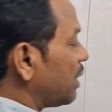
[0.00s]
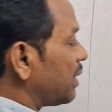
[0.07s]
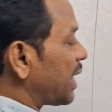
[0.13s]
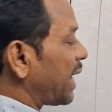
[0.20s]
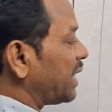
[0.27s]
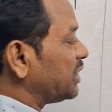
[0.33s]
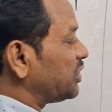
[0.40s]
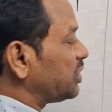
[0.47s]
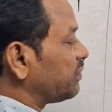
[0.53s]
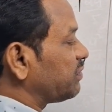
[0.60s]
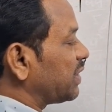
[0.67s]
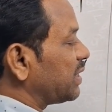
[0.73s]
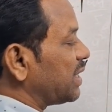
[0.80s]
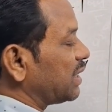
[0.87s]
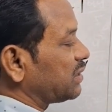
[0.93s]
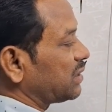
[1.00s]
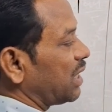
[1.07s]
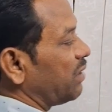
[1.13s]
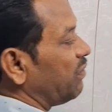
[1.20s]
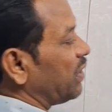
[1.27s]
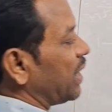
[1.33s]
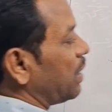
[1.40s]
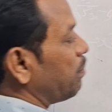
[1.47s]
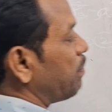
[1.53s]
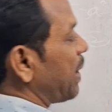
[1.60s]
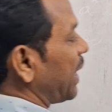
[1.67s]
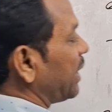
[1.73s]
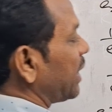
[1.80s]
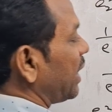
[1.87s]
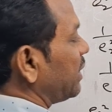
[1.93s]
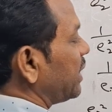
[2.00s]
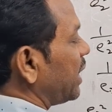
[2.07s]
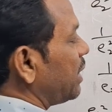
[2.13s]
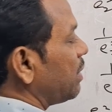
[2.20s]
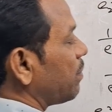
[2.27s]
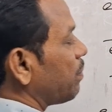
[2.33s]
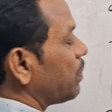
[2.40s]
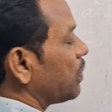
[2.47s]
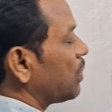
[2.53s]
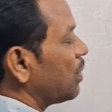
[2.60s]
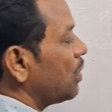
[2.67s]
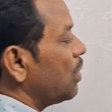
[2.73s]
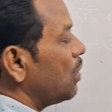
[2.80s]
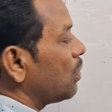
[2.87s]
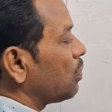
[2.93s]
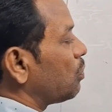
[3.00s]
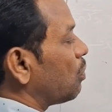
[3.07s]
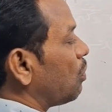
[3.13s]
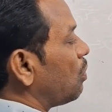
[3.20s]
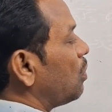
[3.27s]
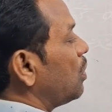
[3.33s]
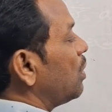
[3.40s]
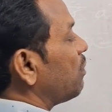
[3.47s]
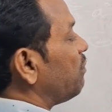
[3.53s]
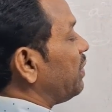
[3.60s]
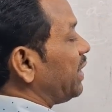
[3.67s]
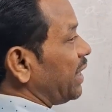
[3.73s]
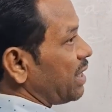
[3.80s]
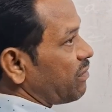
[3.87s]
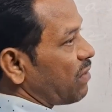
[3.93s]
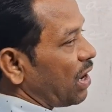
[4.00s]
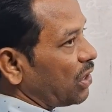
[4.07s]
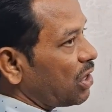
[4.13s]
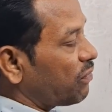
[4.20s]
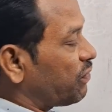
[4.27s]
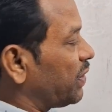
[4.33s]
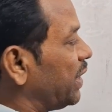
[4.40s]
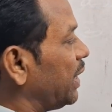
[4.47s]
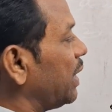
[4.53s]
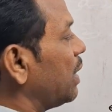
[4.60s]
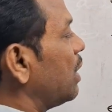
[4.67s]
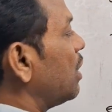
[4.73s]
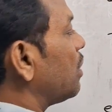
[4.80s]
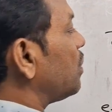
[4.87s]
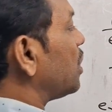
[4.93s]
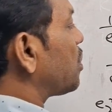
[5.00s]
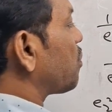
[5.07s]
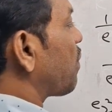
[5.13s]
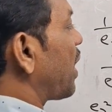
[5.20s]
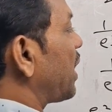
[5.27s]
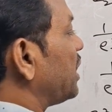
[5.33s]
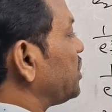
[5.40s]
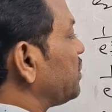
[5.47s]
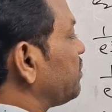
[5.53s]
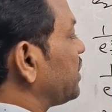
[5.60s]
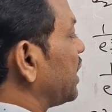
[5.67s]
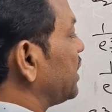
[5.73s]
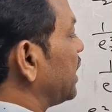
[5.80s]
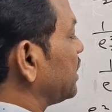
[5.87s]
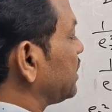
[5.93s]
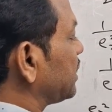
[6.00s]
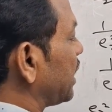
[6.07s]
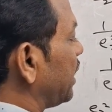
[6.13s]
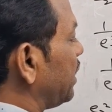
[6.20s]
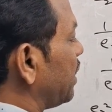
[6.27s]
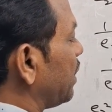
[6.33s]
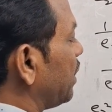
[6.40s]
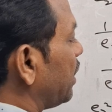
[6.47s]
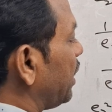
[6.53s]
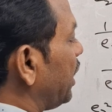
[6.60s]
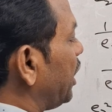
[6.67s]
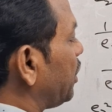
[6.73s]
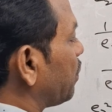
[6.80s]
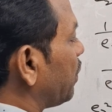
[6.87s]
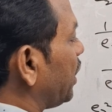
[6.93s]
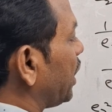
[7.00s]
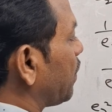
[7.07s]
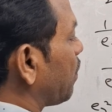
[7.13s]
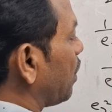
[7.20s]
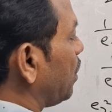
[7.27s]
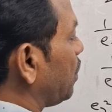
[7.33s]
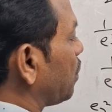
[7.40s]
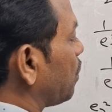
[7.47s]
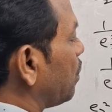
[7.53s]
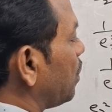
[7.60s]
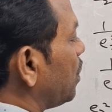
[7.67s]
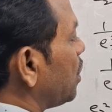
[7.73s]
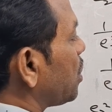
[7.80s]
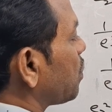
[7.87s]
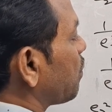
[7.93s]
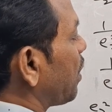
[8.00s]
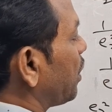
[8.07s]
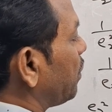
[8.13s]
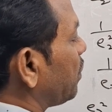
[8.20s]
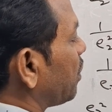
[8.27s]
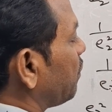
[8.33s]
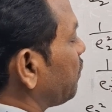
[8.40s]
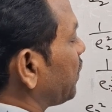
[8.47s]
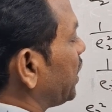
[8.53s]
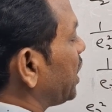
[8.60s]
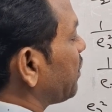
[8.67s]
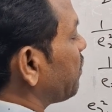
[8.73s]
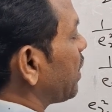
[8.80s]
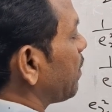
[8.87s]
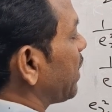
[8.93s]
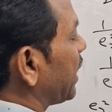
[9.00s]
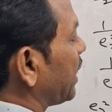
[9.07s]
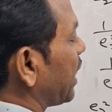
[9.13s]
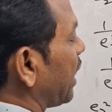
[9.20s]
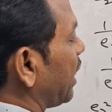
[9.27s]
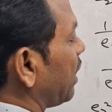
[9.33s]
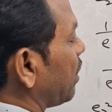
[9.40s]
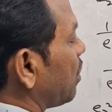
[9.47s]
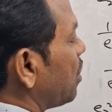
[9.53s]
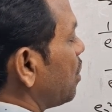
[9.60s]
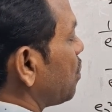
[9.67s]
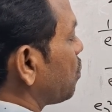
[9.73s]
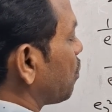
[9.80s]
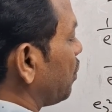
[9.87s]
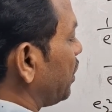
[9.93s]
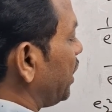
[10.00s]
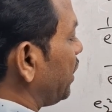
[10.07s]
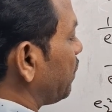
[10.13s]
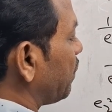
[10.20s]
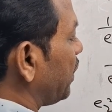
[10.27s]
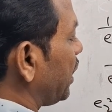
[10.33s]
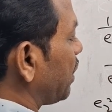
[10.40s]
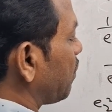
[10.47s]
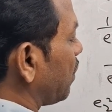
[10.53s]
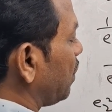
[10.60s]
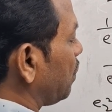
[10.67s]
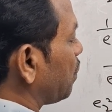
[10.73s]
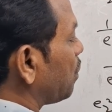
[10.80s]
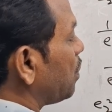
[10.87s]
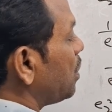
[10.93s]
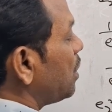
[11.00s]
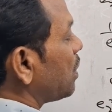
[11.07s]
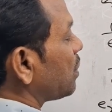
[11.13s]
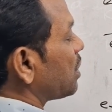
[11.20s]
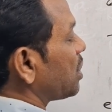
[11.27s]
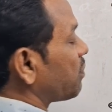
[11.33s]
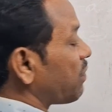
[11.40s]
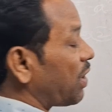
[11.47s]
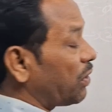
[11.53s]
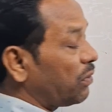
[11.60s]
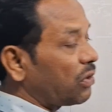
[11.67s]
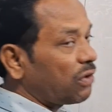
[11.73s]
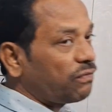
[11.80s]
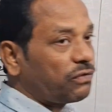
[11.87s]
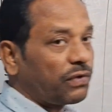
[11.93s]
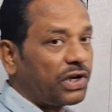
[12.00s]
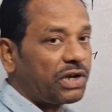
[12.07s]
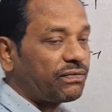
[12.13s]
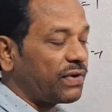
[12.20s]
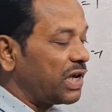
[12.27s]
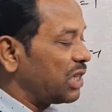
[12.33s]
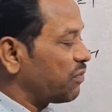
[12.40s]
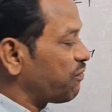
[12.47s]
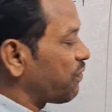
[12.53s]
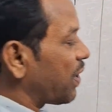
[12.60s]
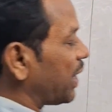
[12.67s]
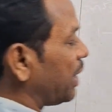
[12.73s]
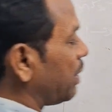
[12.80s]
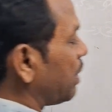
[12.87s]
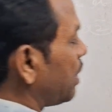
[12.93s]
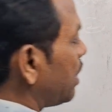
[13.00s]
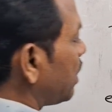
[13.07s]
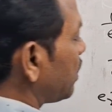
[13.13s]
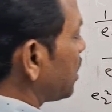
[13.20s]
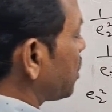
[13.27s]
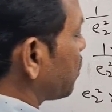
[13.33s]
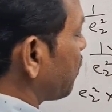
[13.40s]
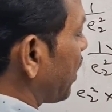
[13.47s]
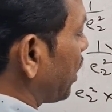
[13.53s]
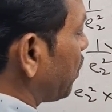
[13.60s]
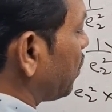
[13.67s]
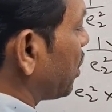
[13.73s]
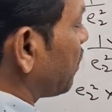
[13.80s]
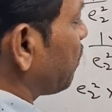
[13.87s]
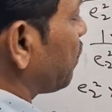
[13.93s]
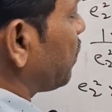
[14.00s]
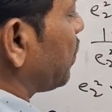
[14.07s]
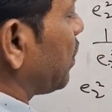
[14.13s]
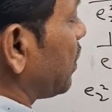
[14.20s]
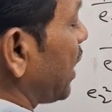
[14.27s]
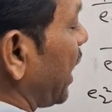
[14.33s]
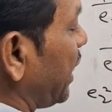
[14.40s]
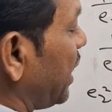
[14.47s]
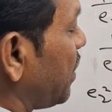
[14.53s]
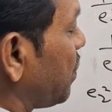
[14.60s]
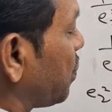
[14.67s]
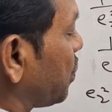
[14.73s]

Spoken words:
9 is shifted that side, we'll get by 9 there. Though we need a value of E, the square is shifted that side. E2 equal to square root of 25 by 9. So E2 equal to, the square root of 25 is 5, the square root of 9 is